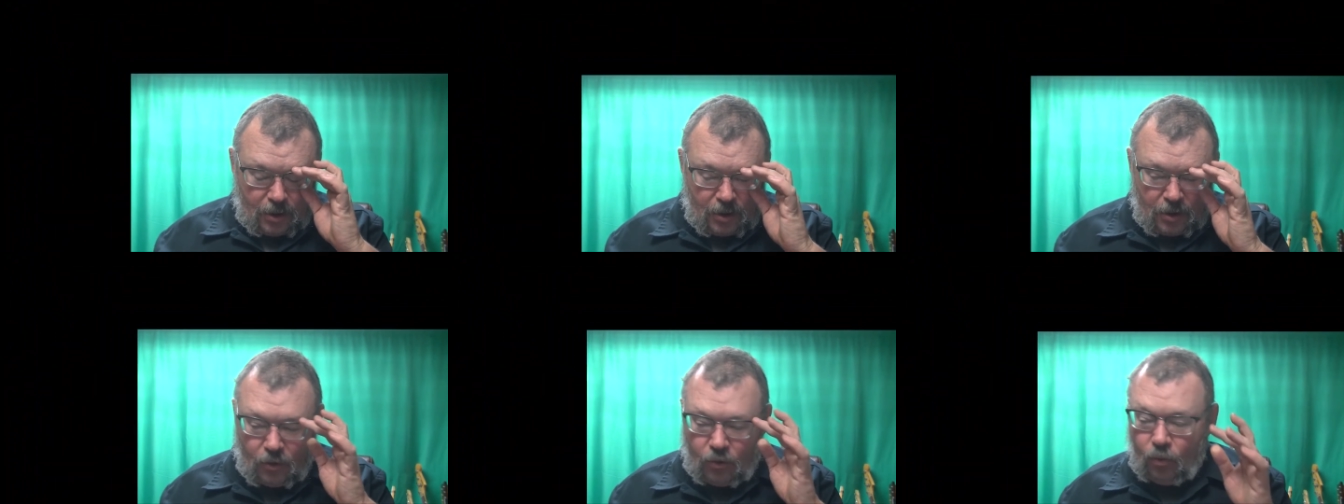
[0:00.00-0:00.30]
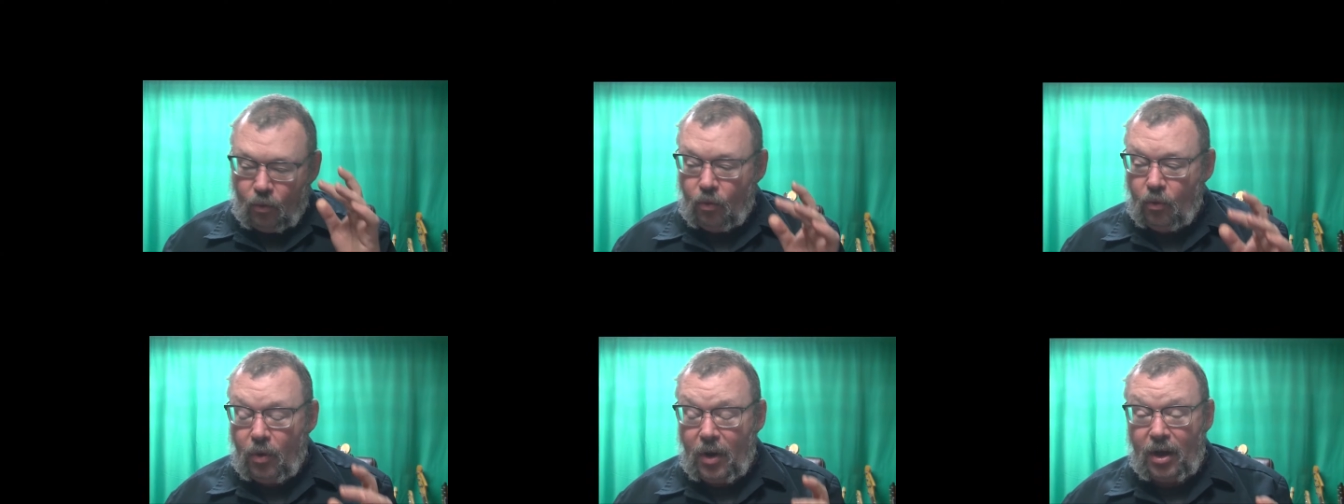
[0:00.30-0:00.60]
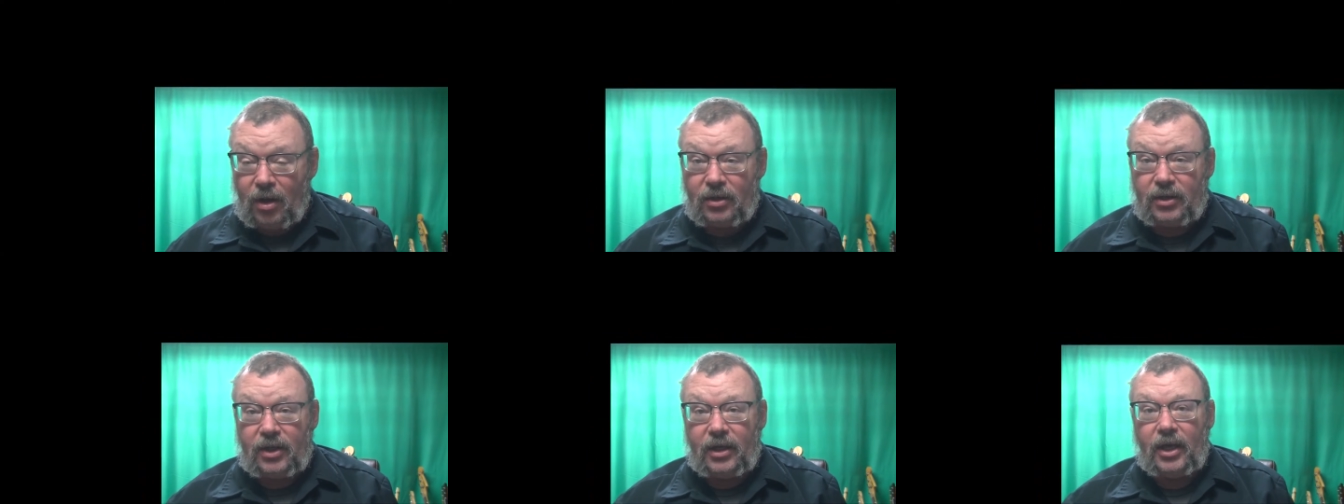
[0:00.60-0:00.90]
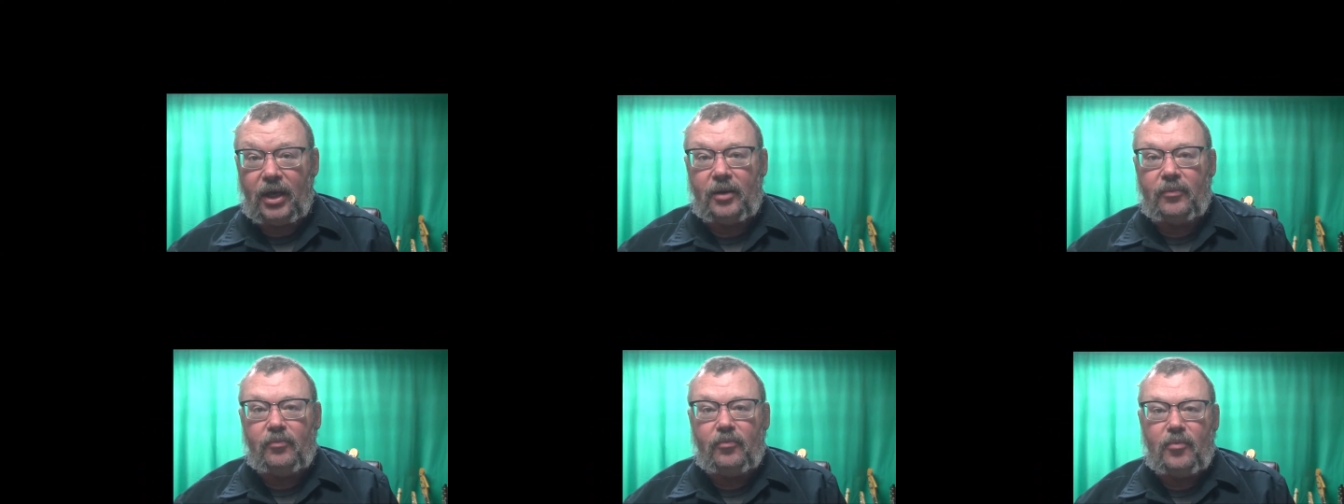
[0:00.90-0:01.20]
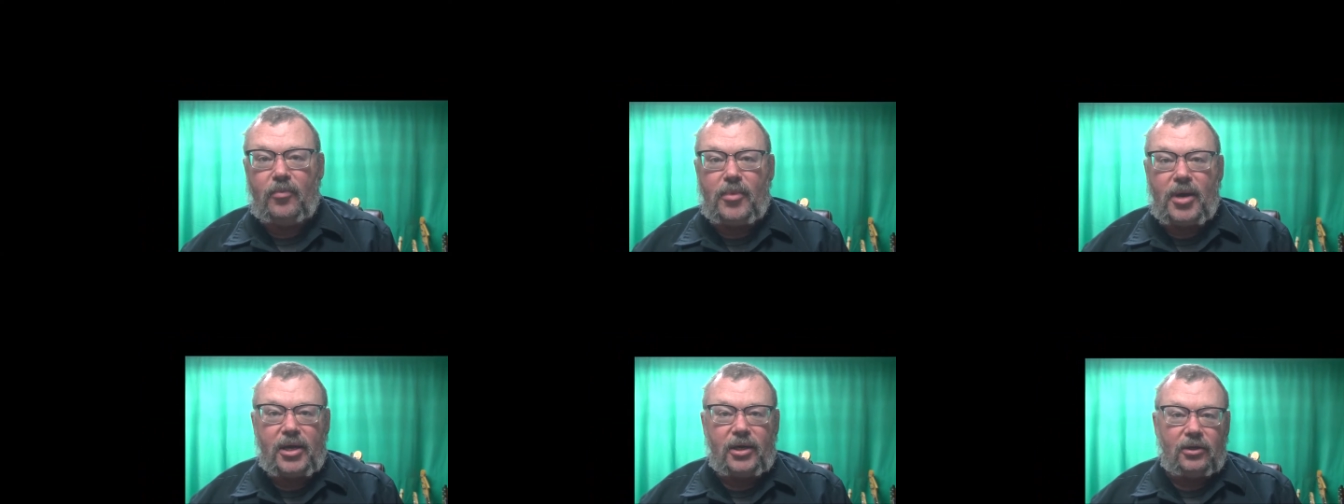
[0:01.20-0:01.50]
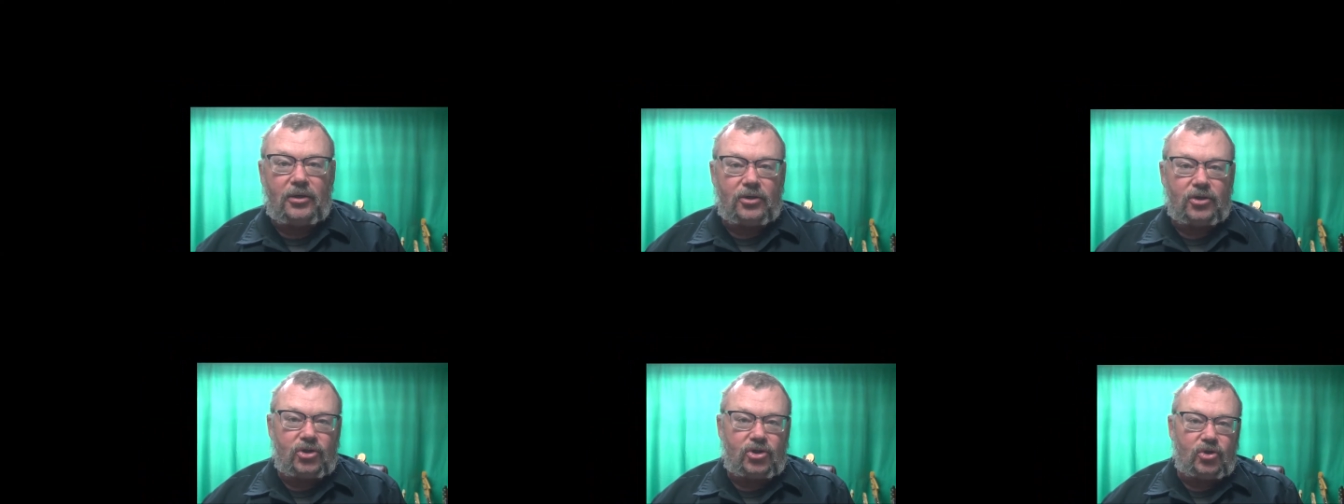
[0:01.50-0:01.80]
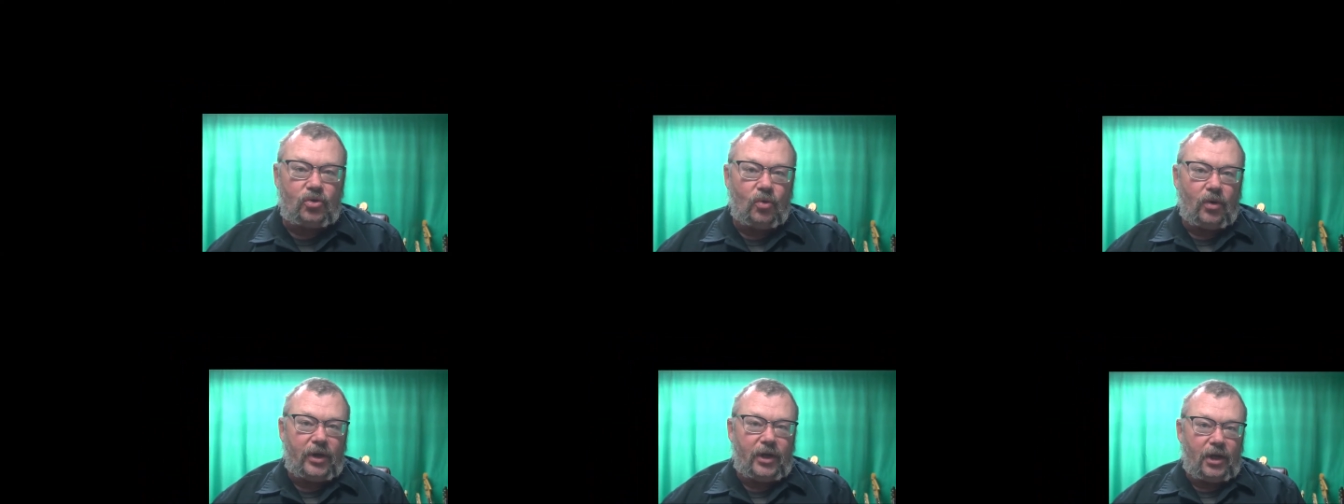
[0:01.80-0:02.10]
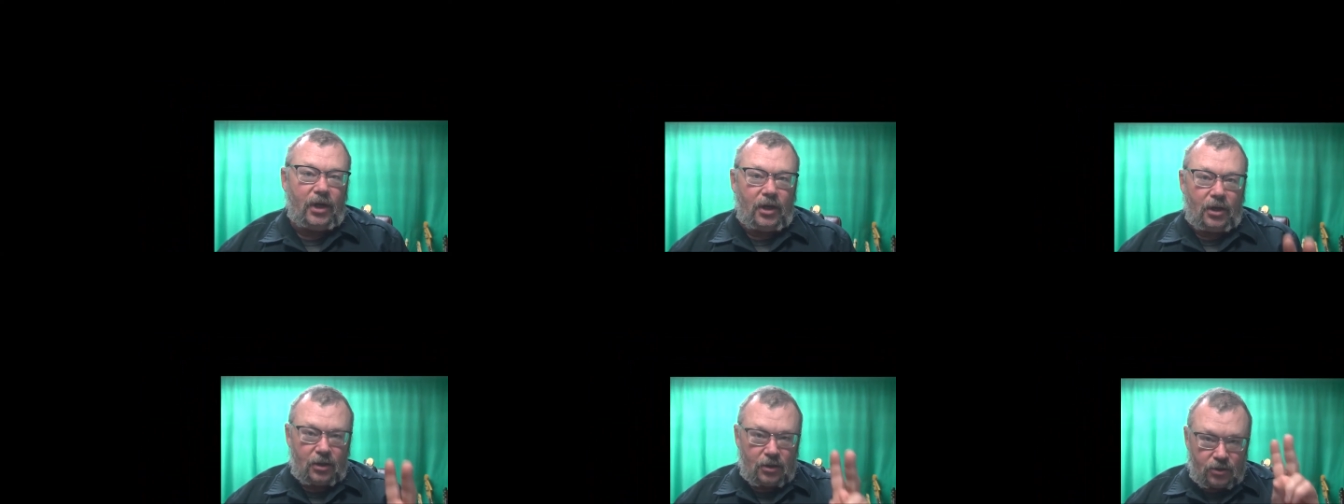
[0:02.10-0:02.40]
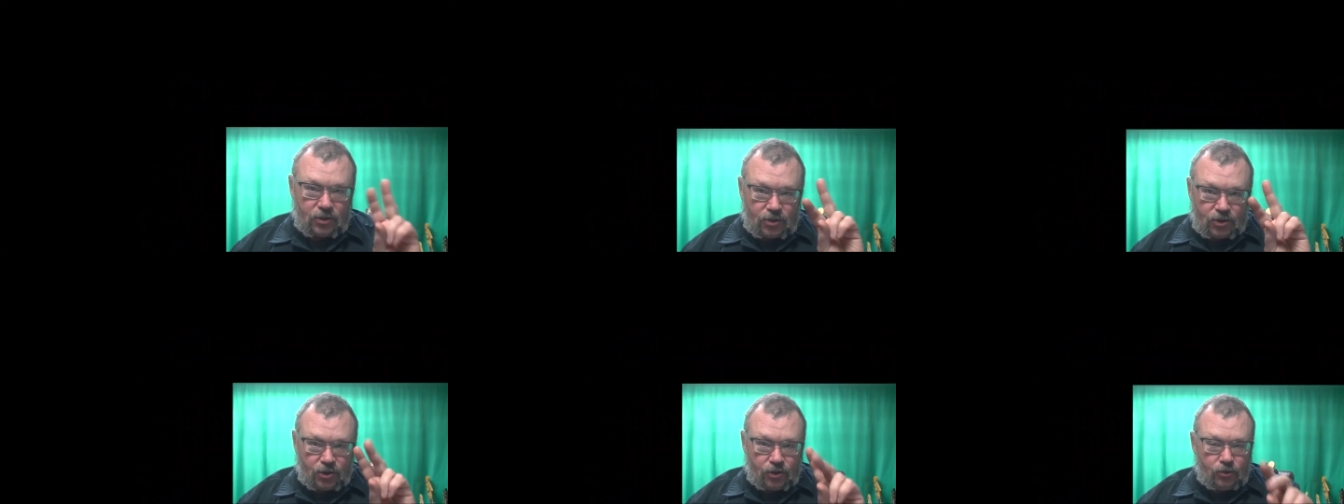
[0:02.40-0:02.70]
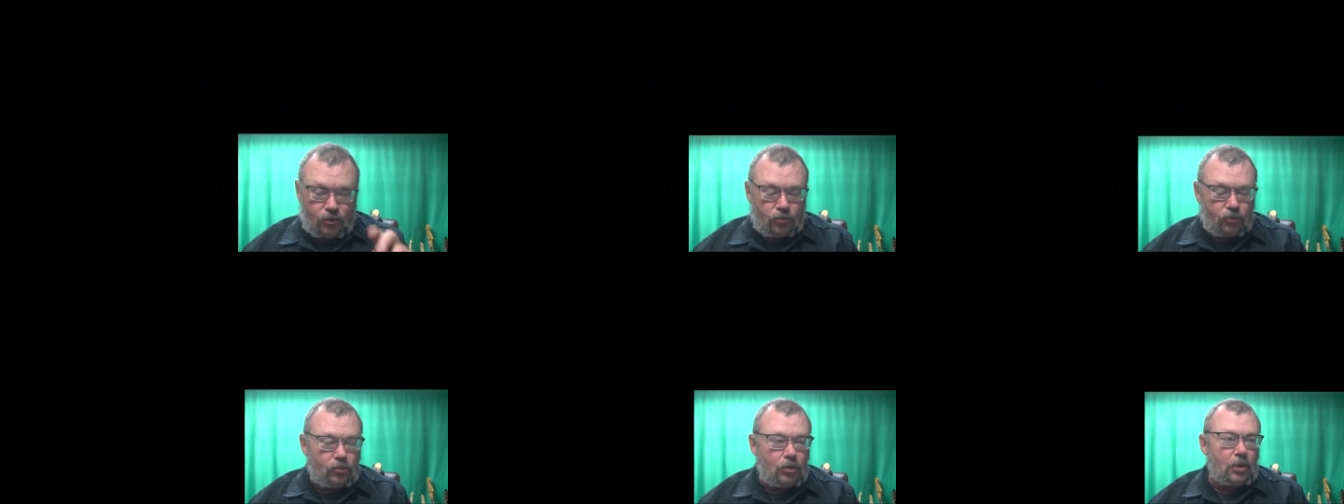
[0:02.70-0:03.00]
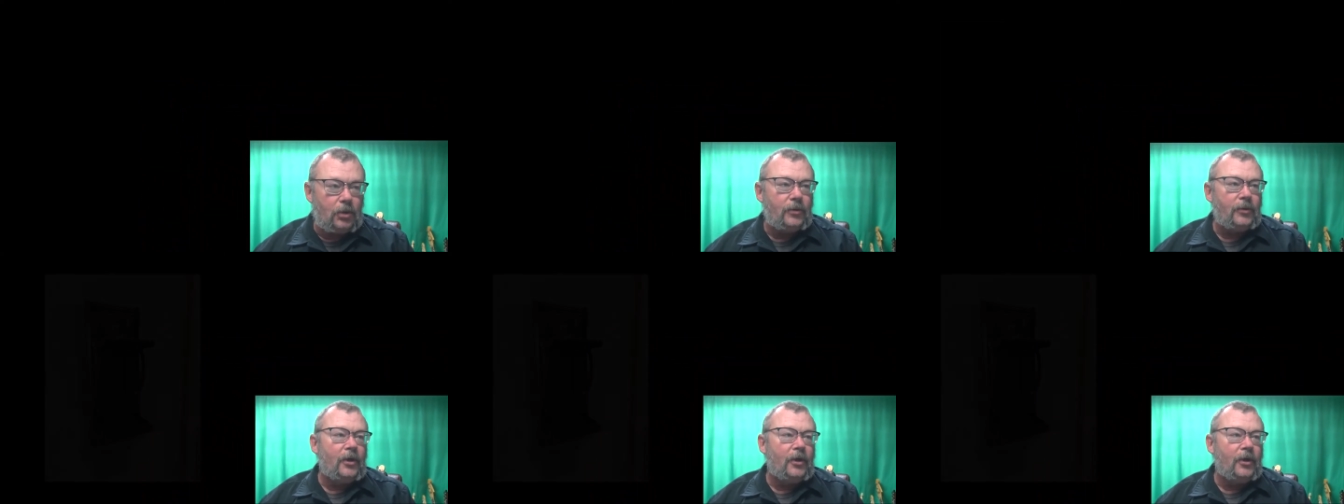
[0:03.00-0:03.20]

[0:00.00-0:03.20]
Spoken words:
Welding and Metal Joining 2,